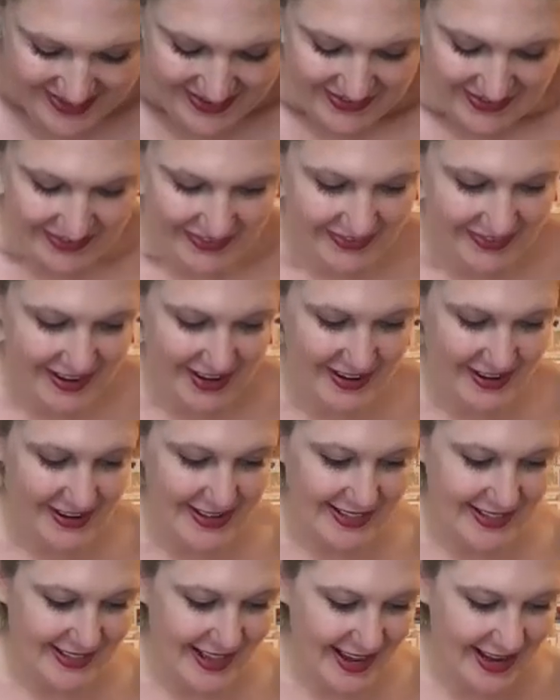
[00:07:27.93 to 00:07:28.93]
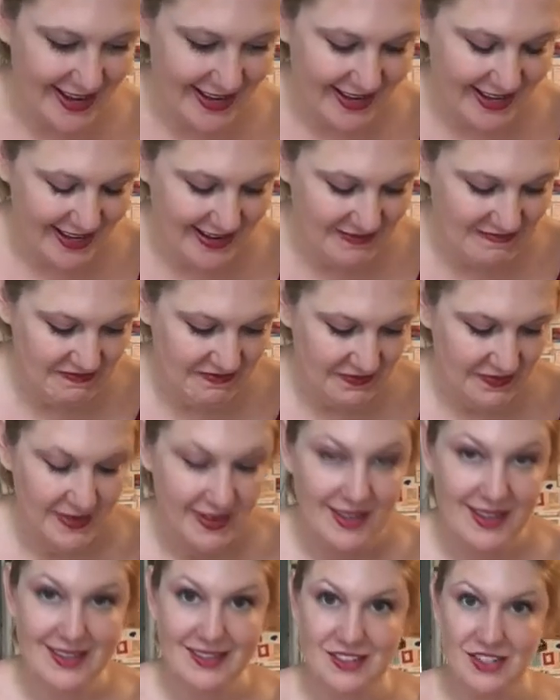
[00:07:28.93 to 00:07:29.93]
I'm very excited,
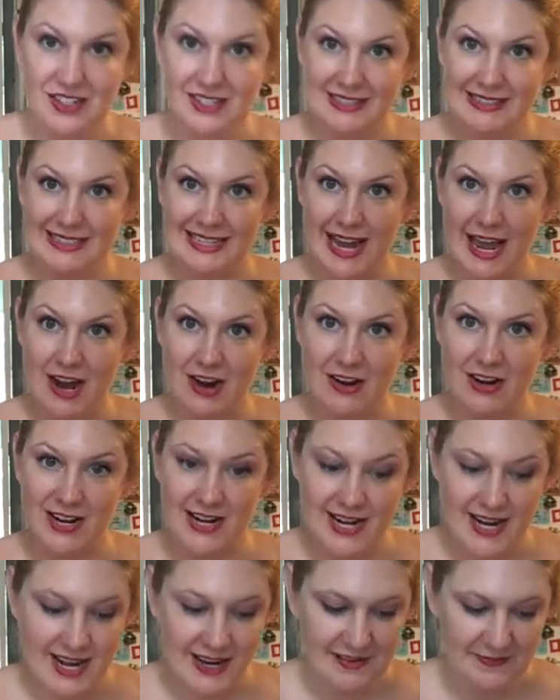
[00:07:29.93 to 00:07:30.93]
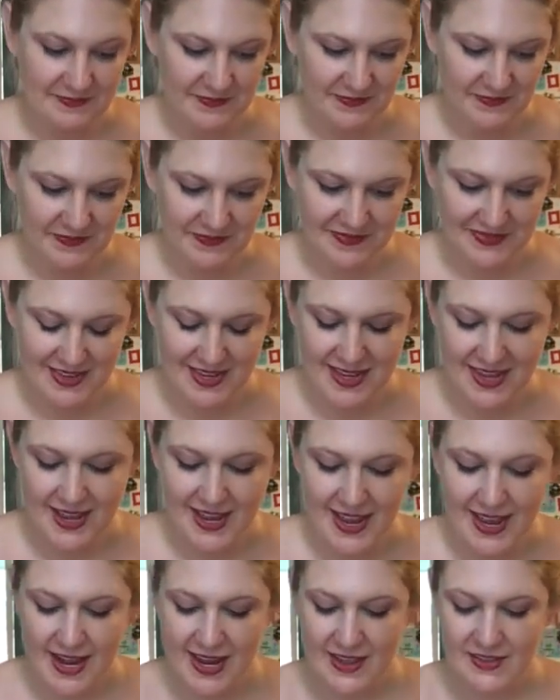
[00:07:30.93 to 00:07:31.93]
just layering it in.
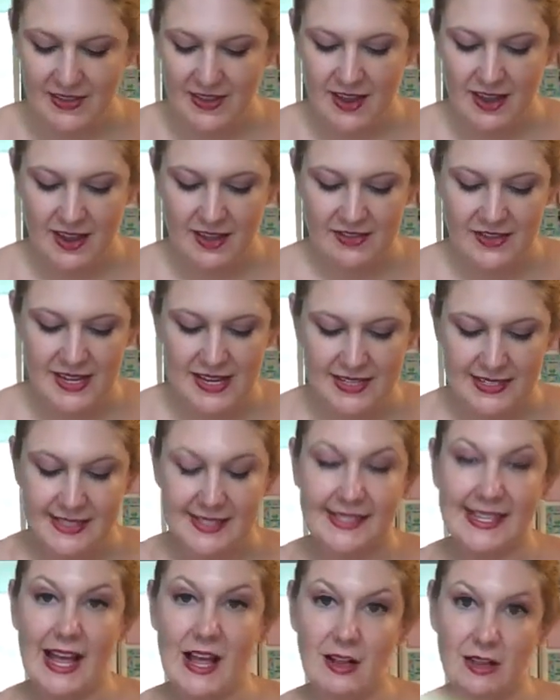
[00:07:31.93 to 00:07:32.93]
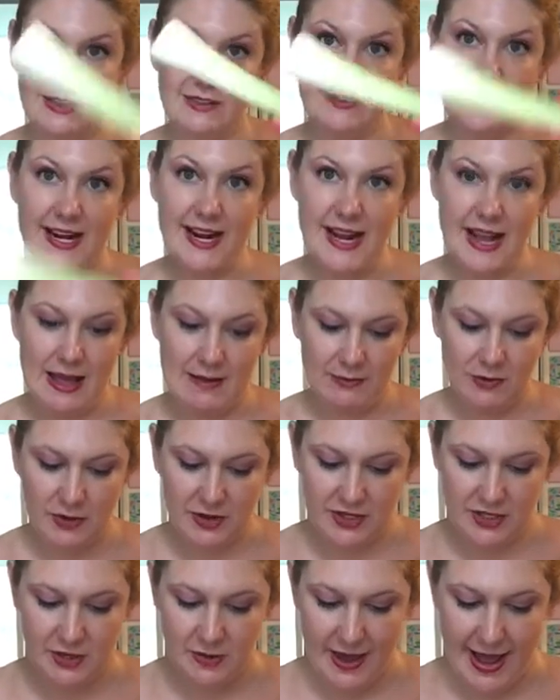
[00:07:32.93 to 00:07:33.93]
And then the celery I'm
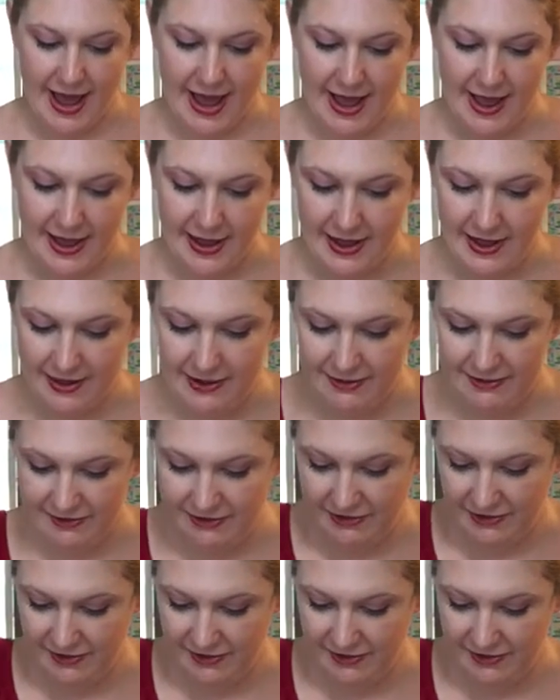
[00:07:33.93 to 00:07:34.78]
going to have,